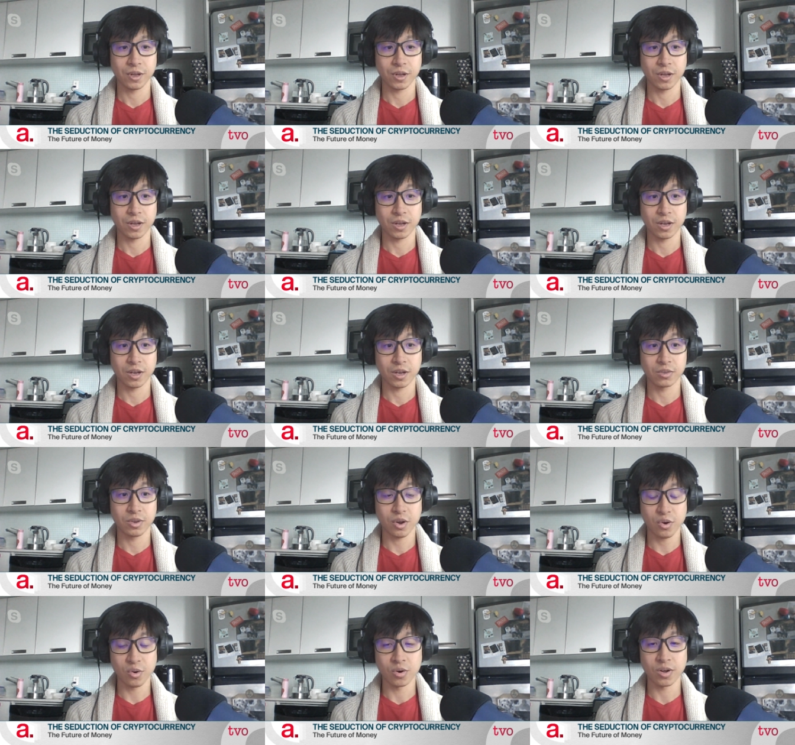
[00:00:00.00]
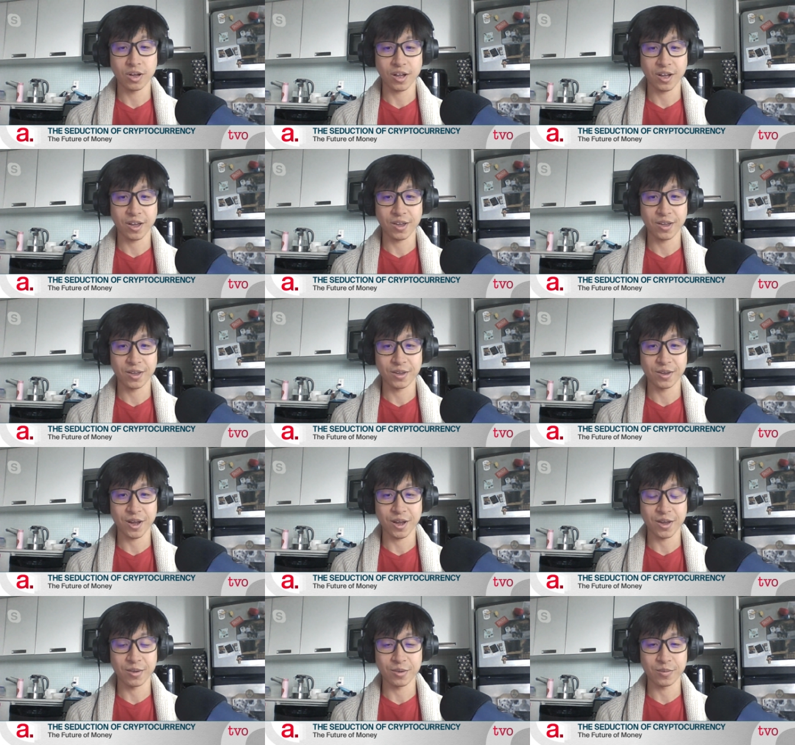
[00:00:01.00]
Uh, no, I,
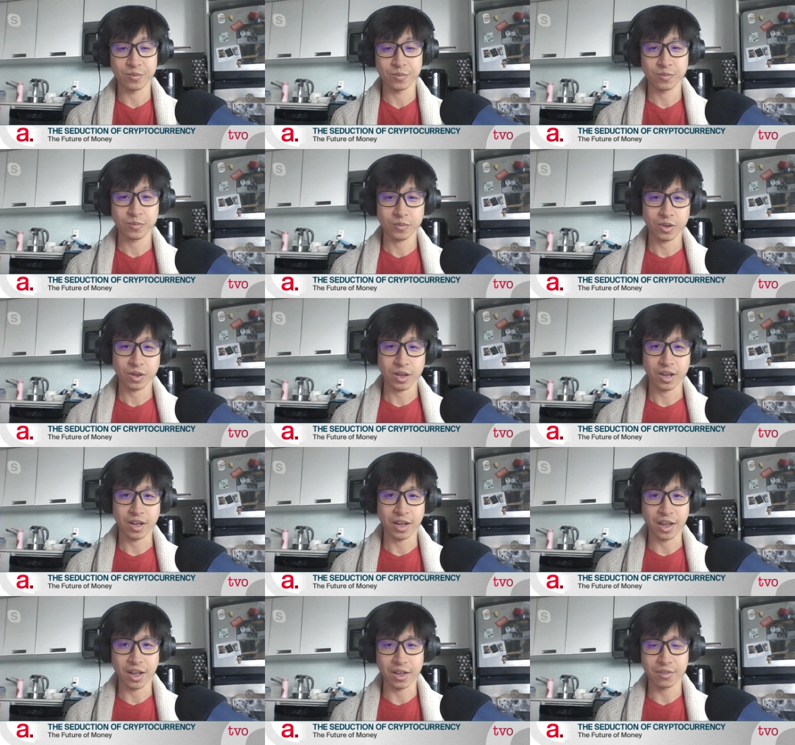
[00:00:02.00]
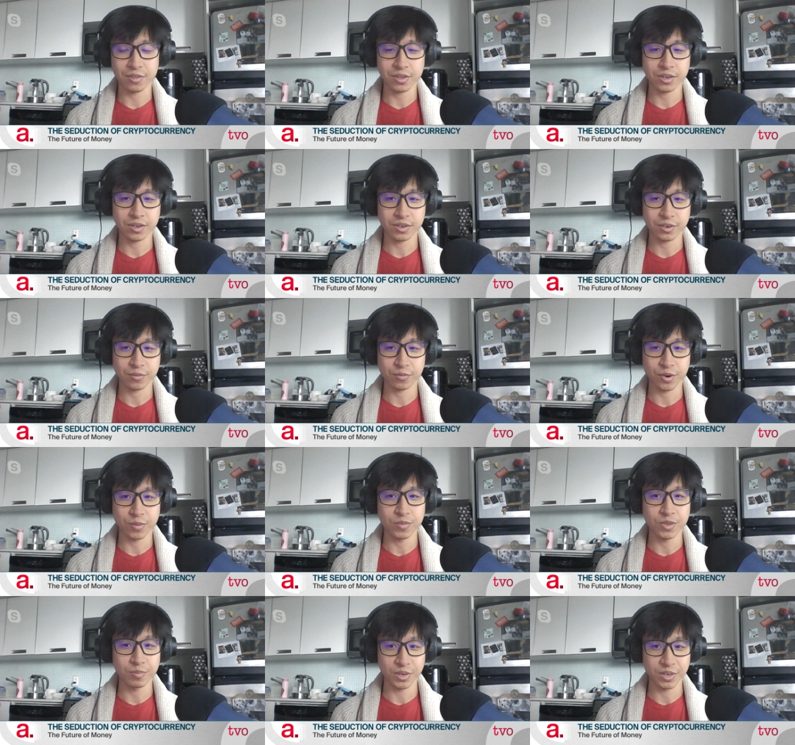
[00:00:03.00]
I, I think
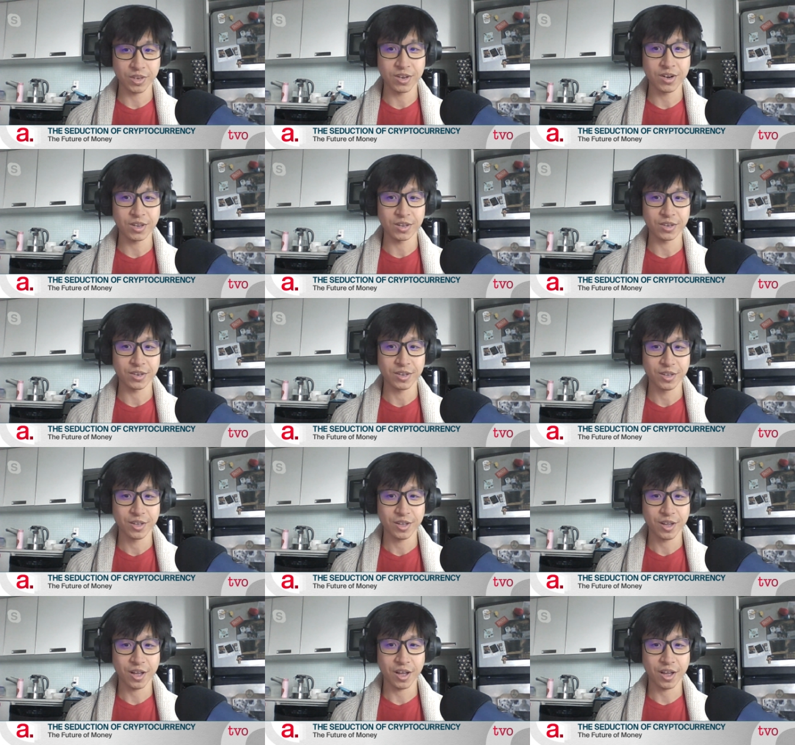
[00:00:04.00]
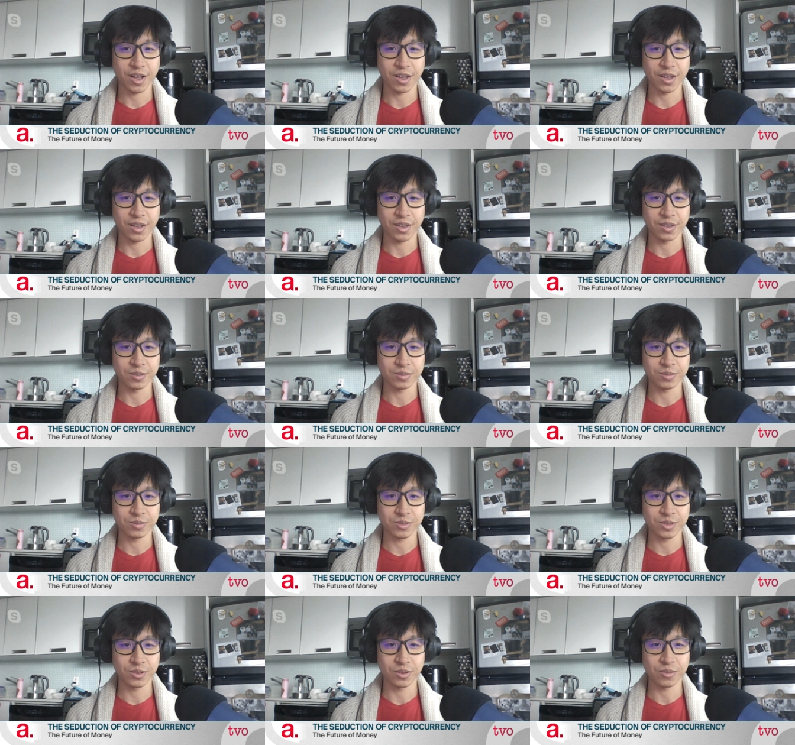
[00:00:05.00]
from the beginning, I
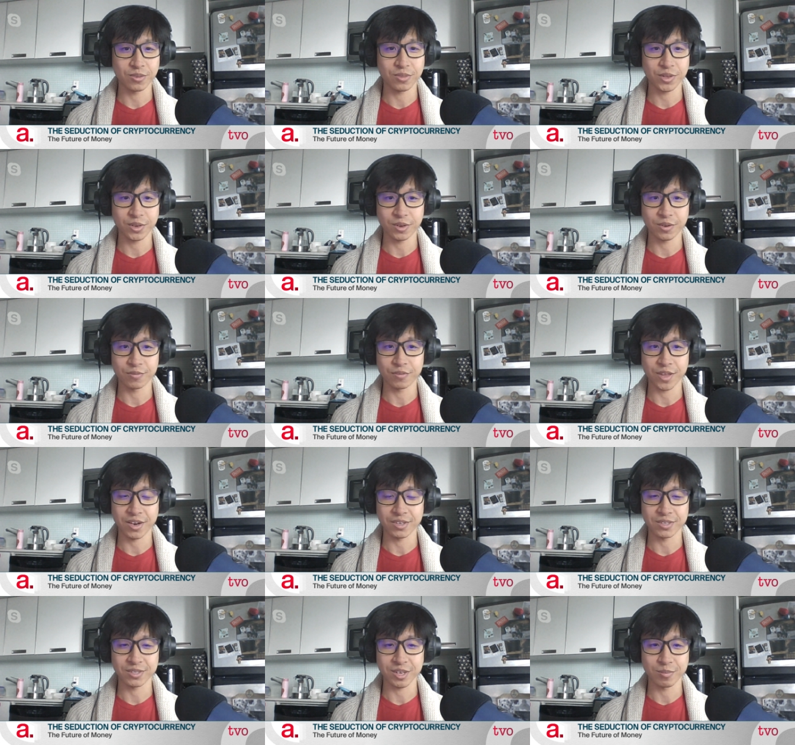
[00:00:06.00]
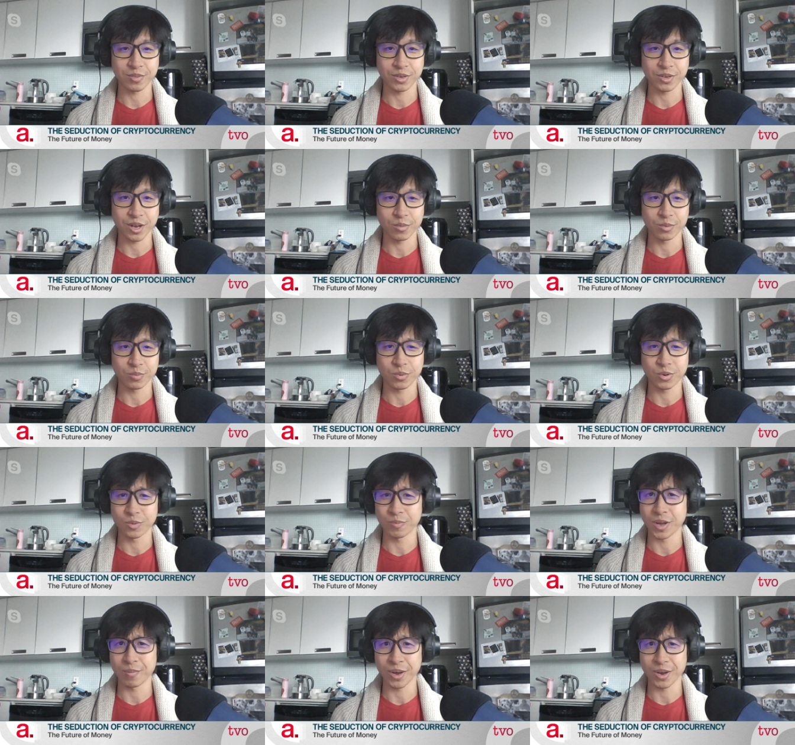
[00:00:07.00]
did not think of that as something I would
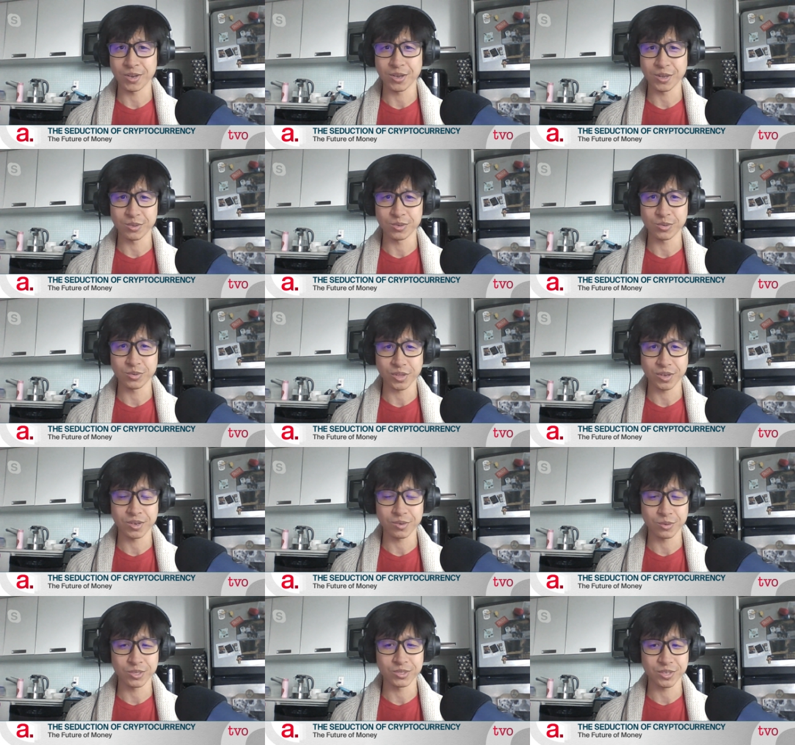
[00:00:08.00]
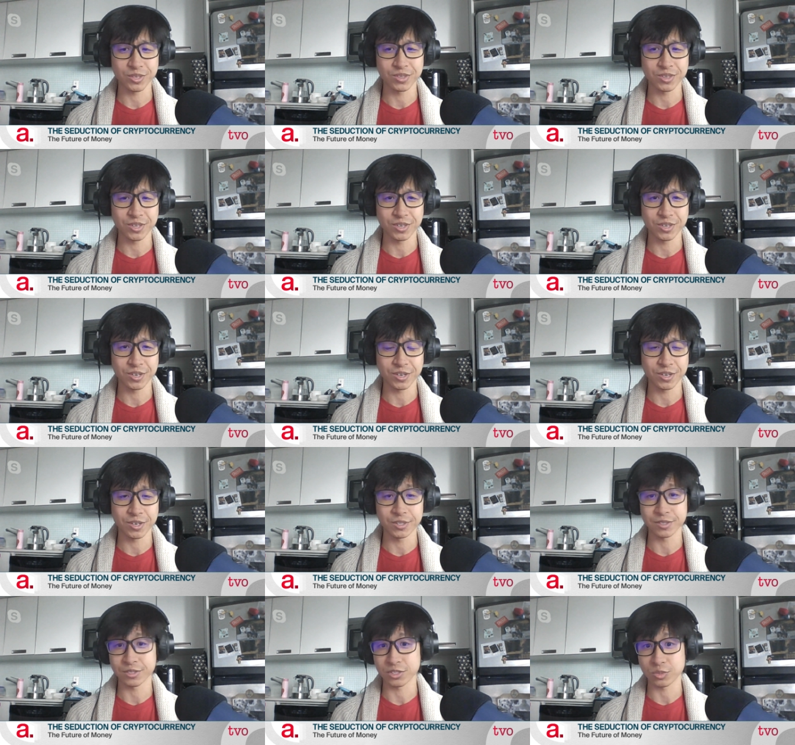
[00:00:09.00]
put my money into. That it was indeed a, a
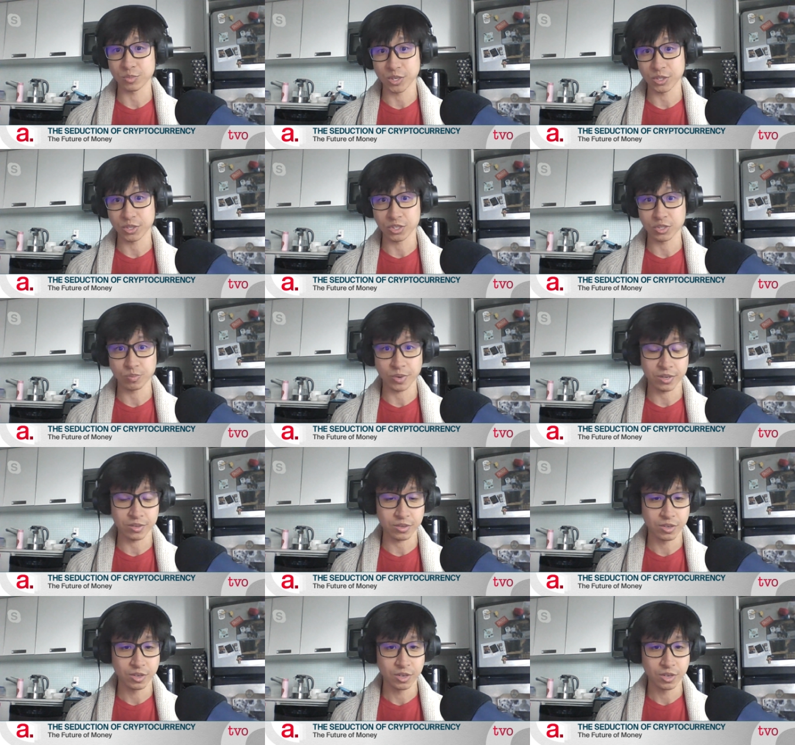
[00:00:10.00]
little suspicious, but